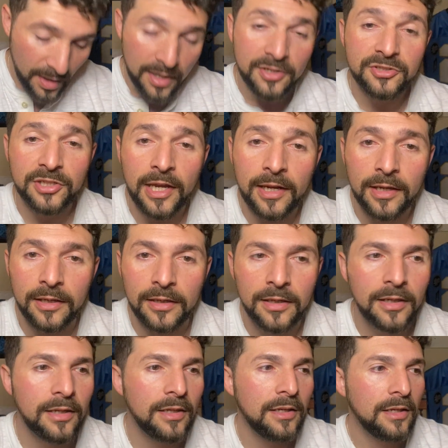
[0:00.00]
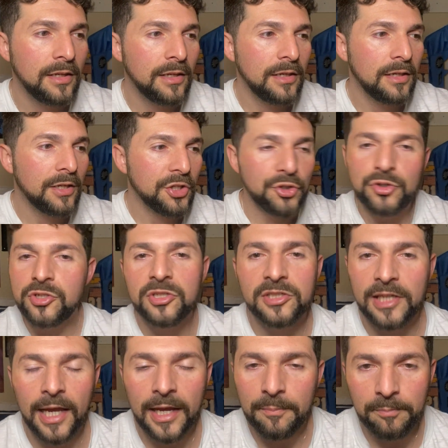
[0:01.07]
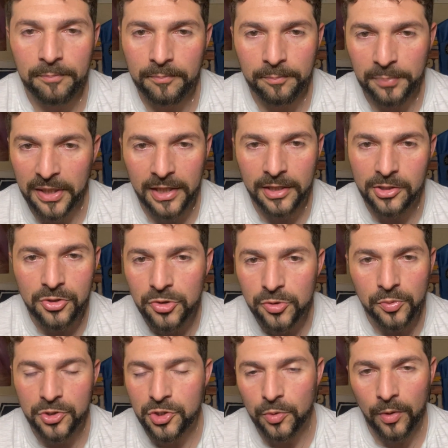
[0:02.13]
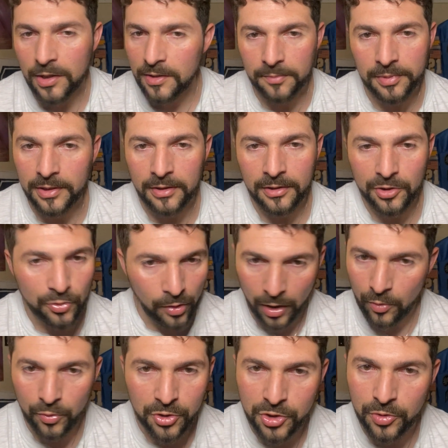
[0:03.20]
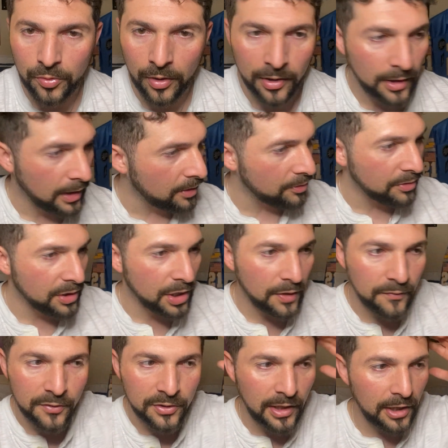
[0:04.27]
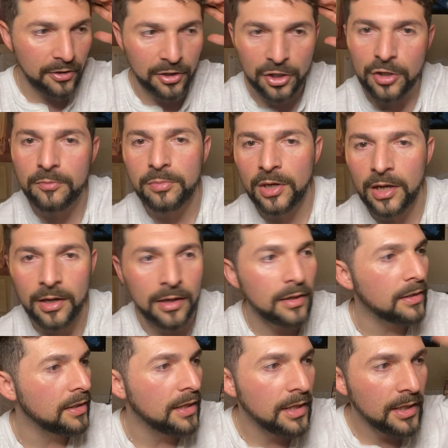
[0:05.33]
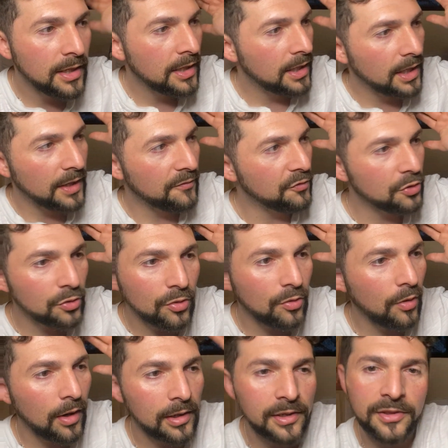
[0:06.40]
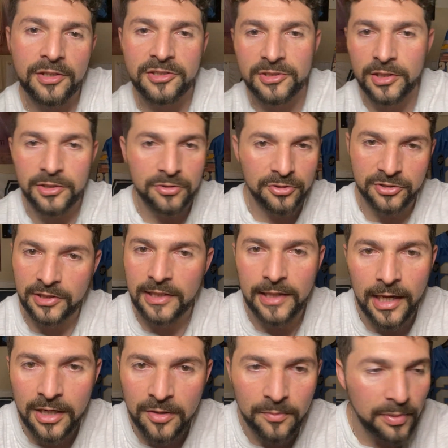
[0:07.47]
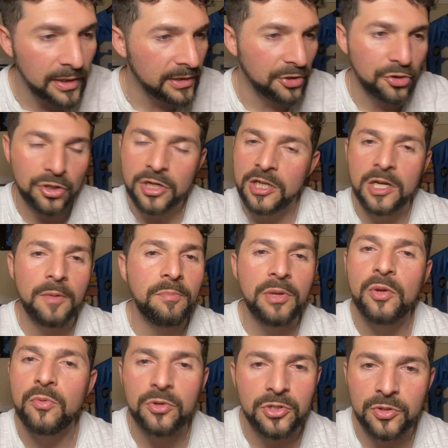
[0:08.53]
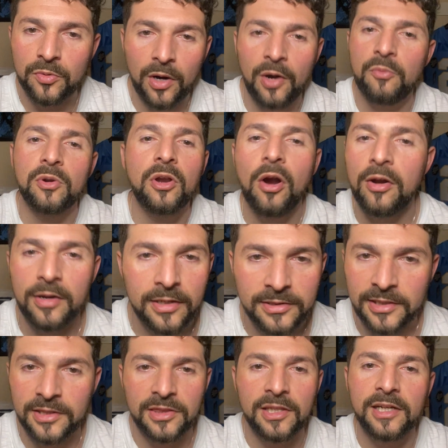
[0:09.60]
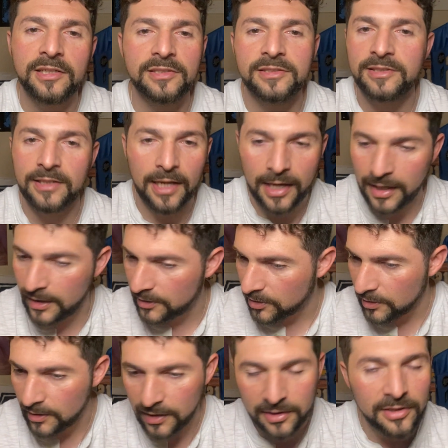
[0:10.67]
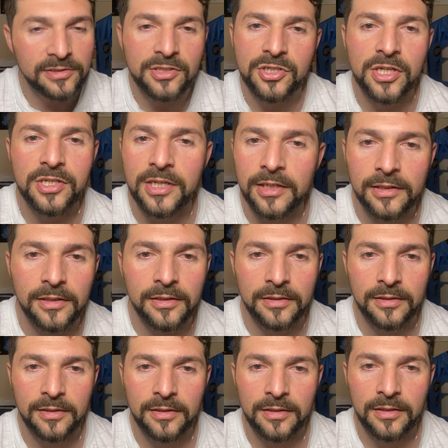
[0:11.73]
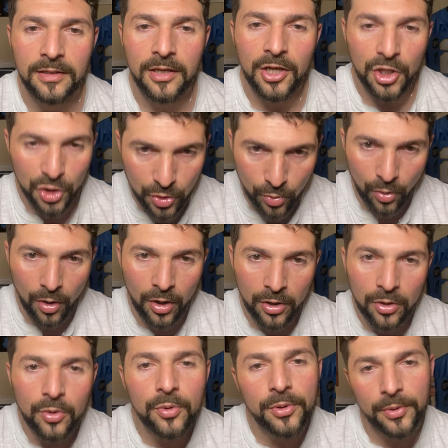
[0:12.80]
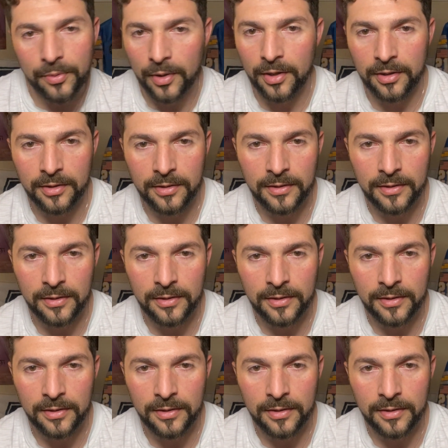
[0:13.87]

Second, you just can't pick and choose what you want to be. You are what you are. I don't care if you dye your hair blonde, if you don't go out in the sun to stay light complexed, you're going to be what you are regardless. It doesn't change anything. You are who you are.